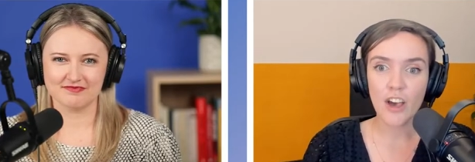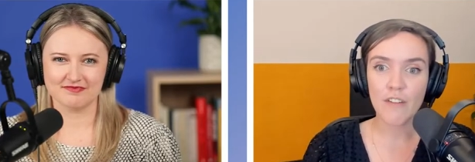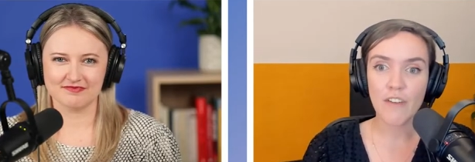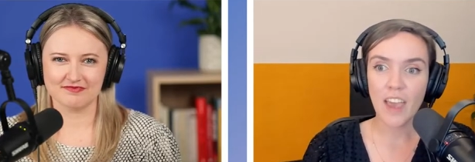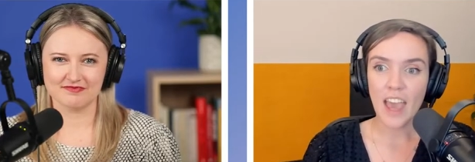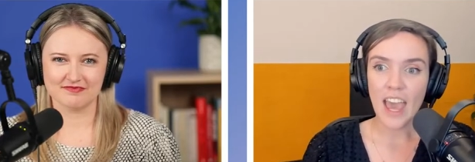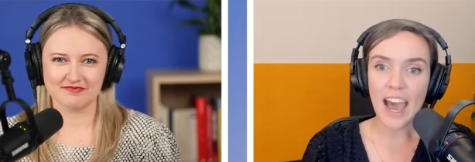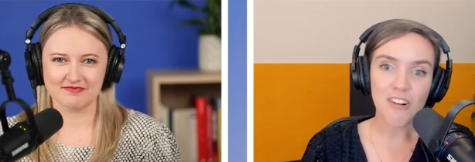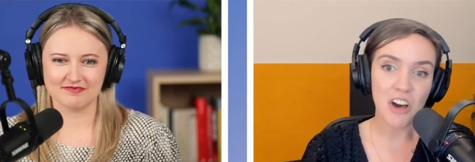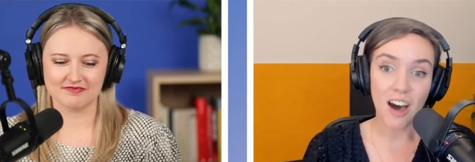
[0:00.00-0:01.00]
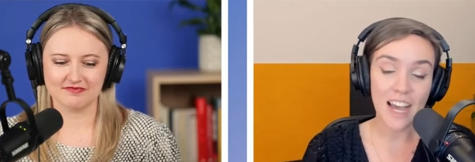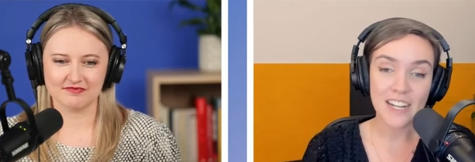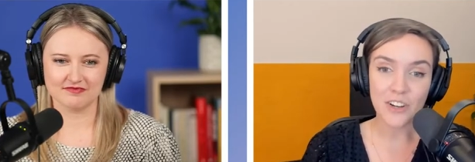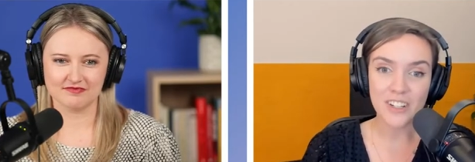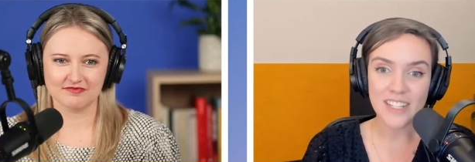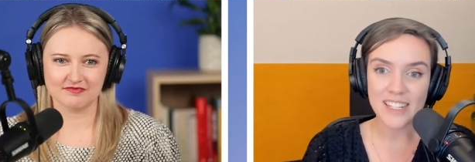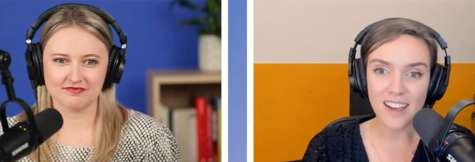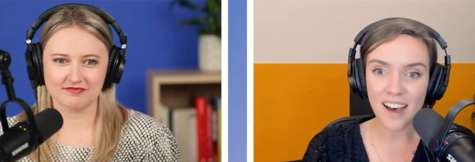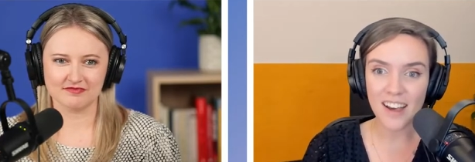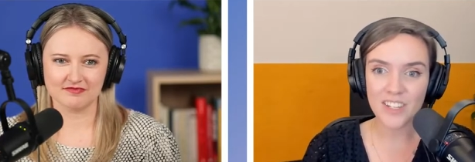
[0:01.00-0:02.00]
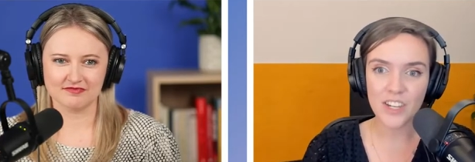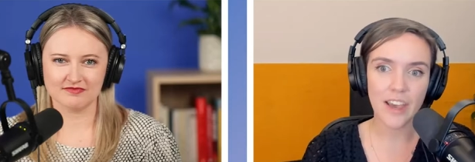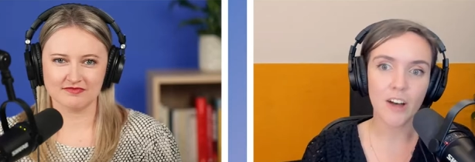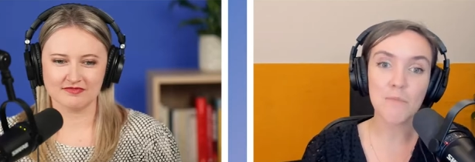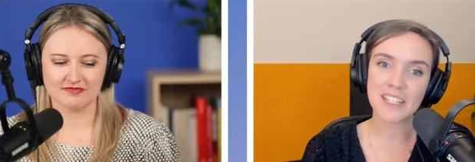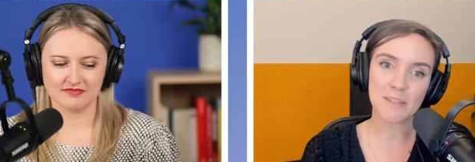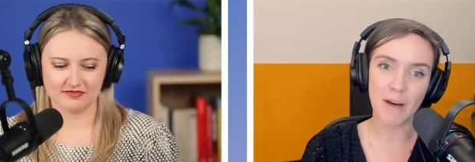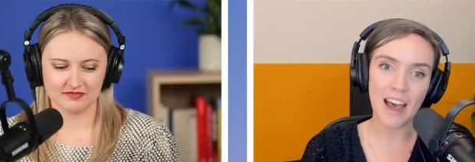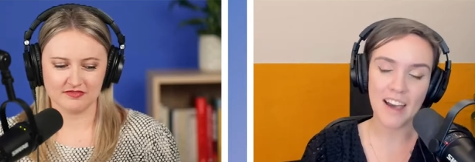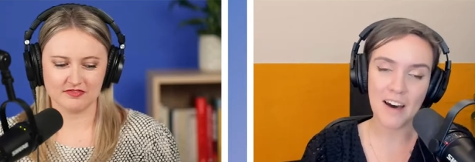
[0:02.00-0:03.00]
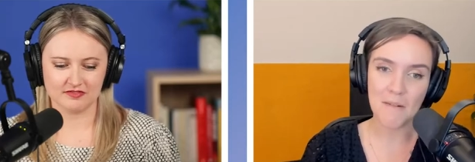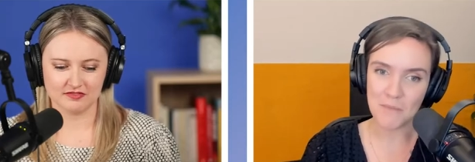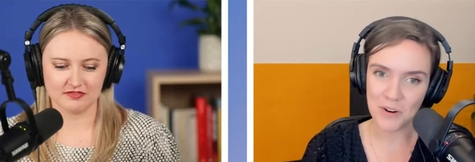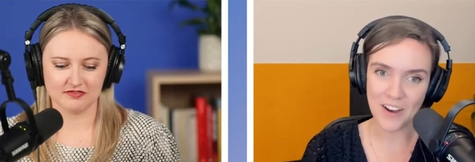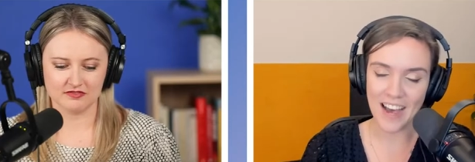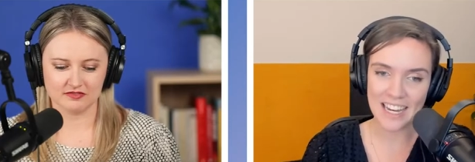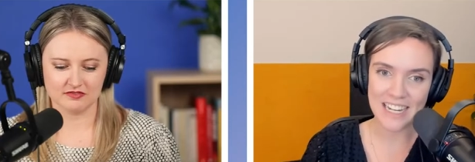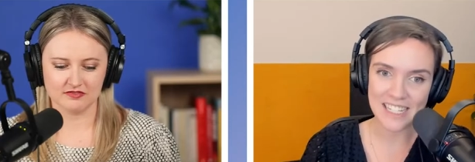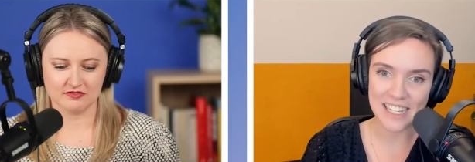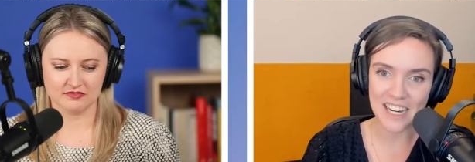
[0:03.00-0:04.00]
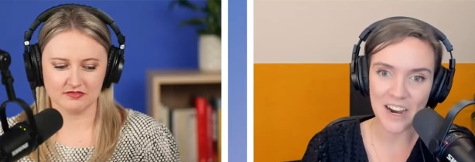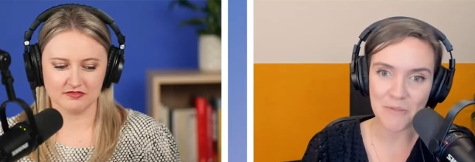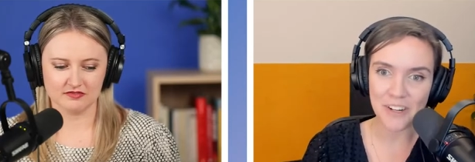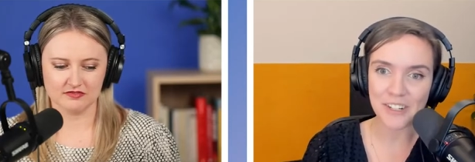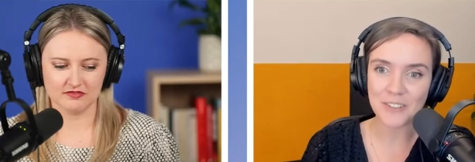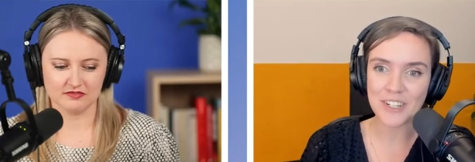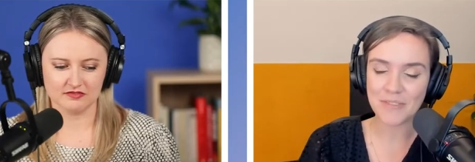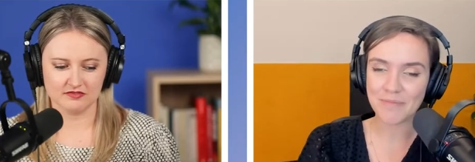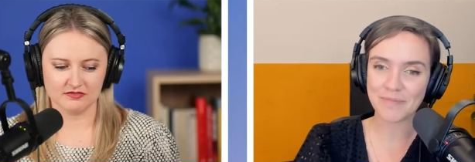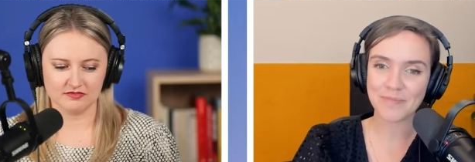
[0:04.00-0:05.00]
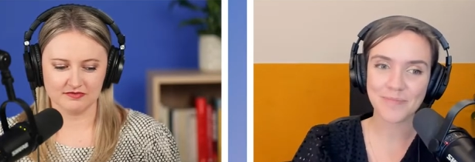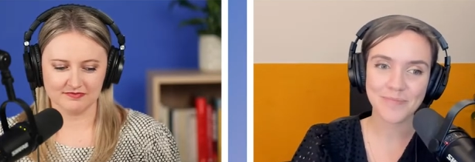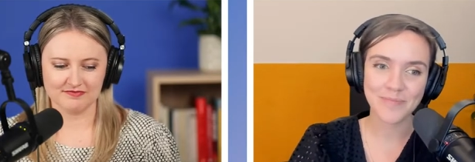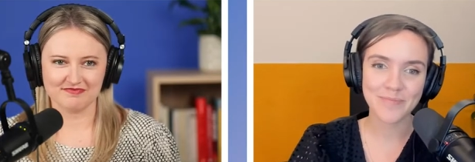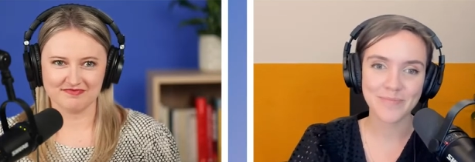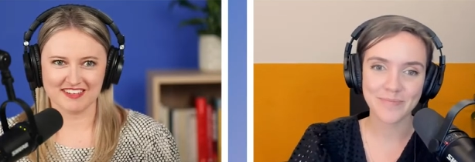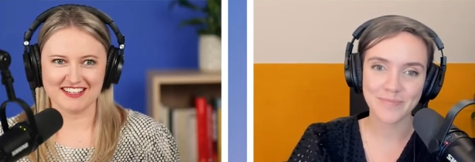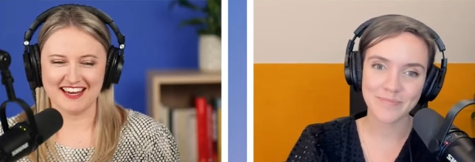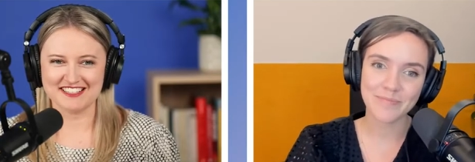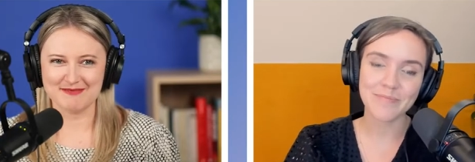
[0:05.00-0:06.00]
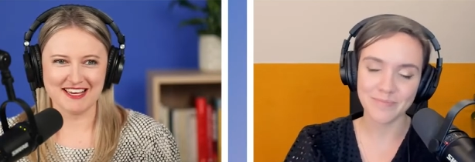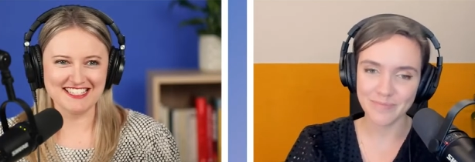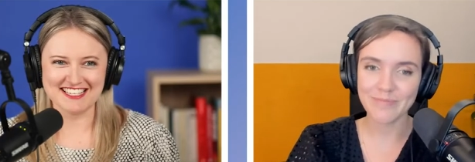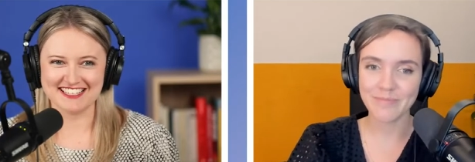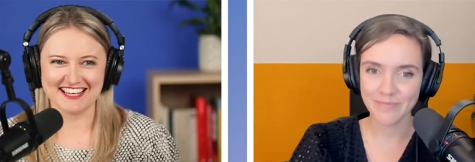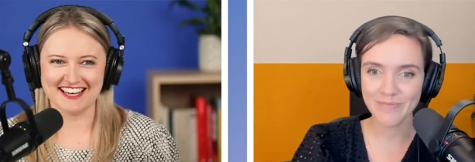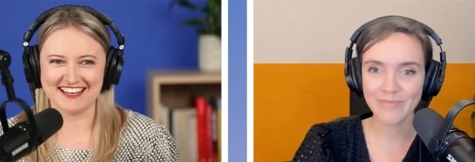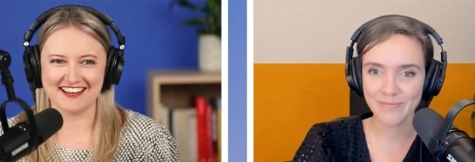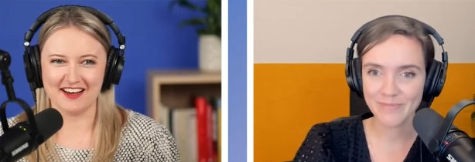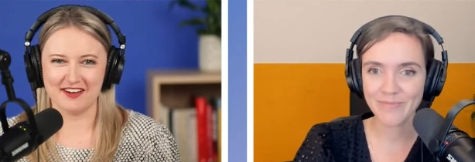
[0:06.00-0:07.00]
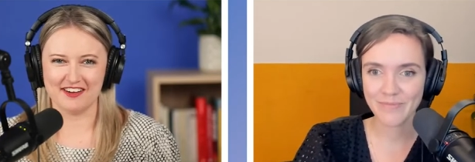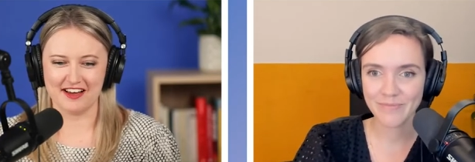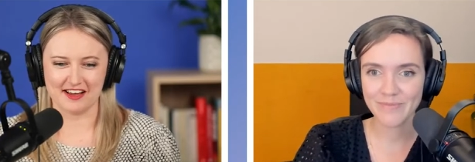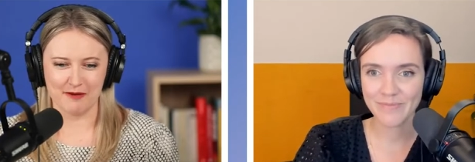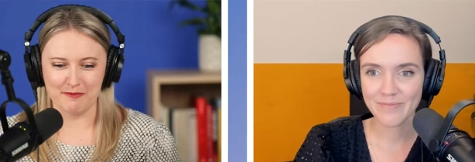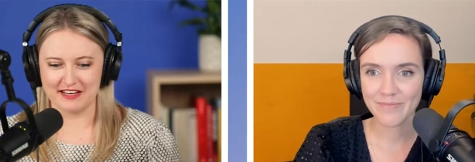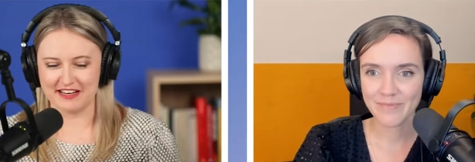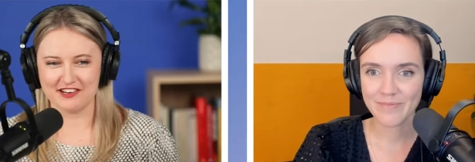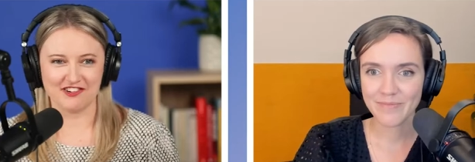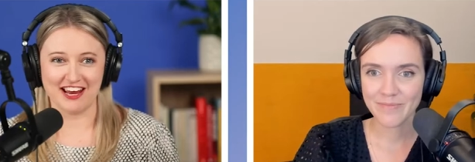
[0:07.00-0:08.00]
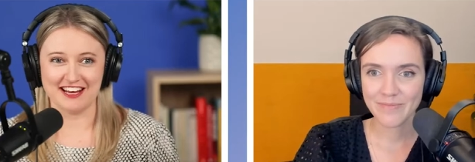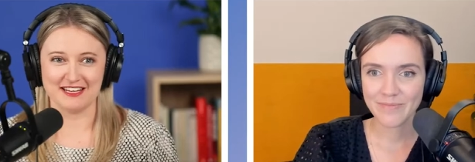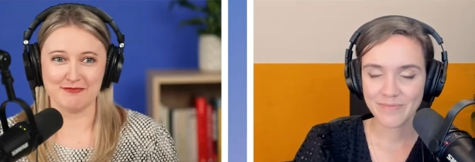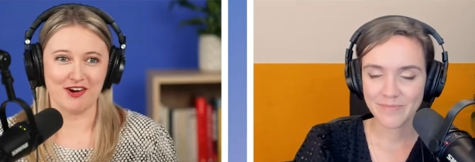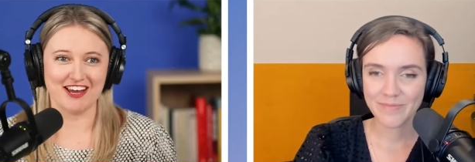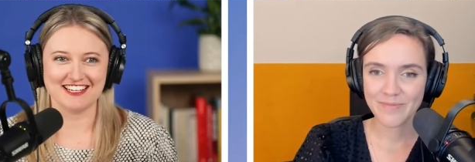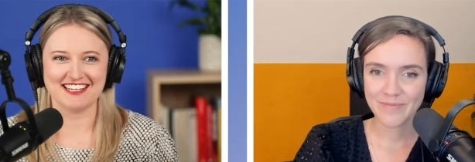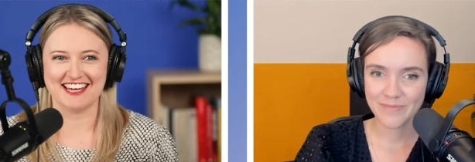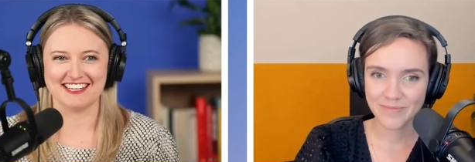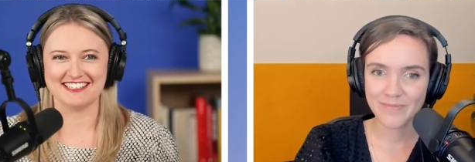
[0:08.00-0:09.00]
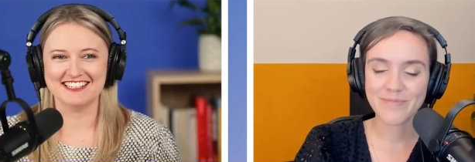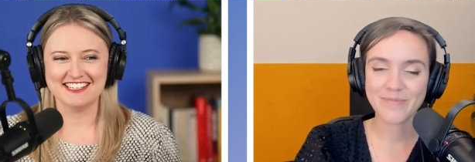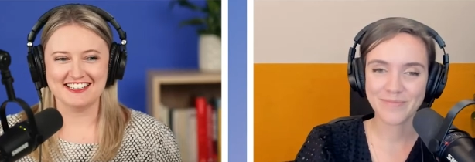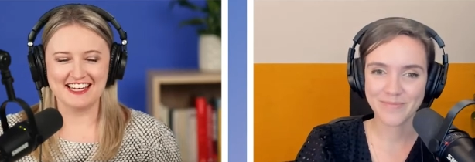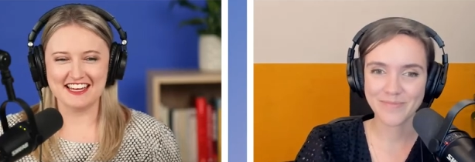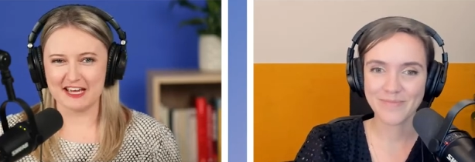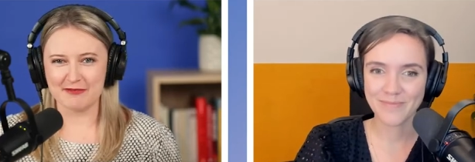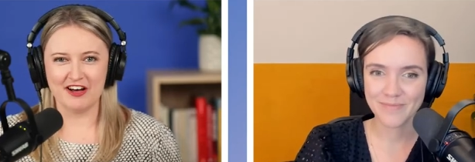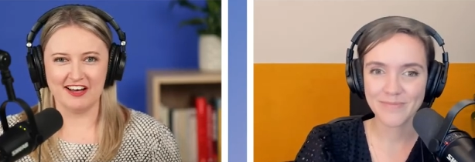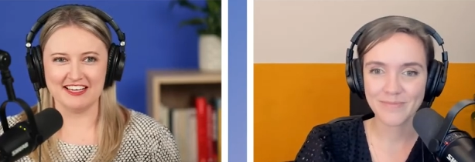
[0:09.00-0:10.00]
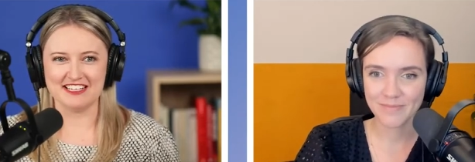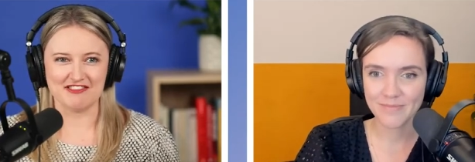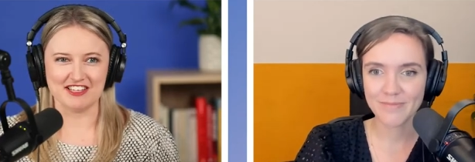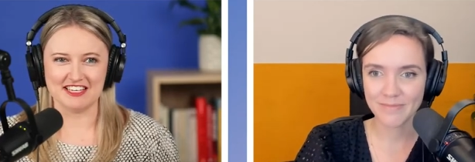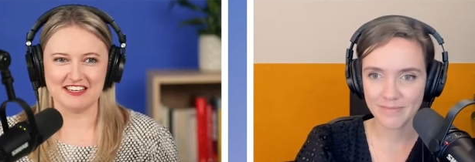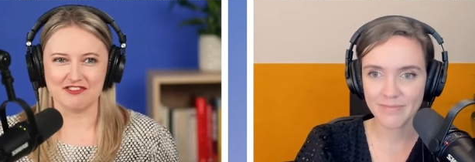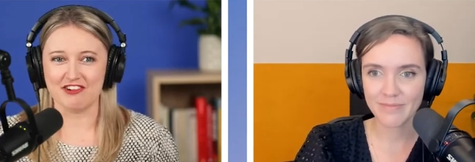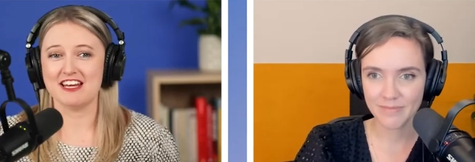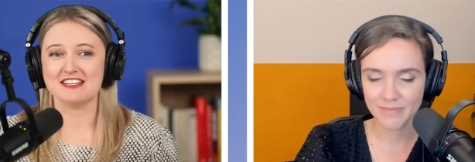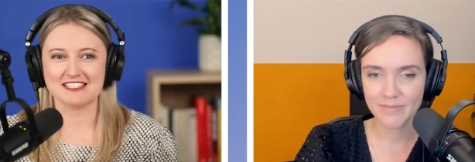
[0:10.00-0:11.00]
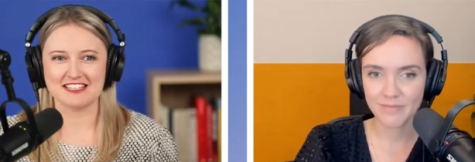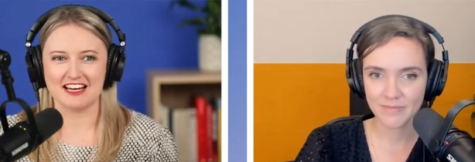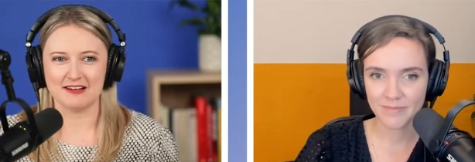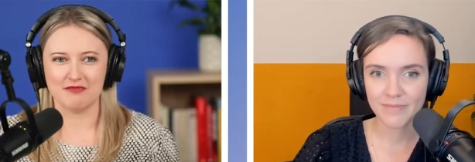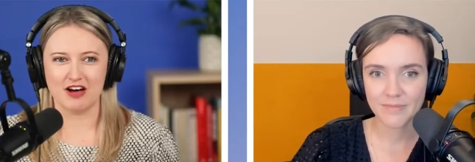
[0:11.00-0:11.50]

Speaker 1: of how kind Aussies are to help inspire more kindness in our world.
Speaker 2: Yeah, it's amazing. Uh, a, a, company creating bread can, yeah, get behind a really great um,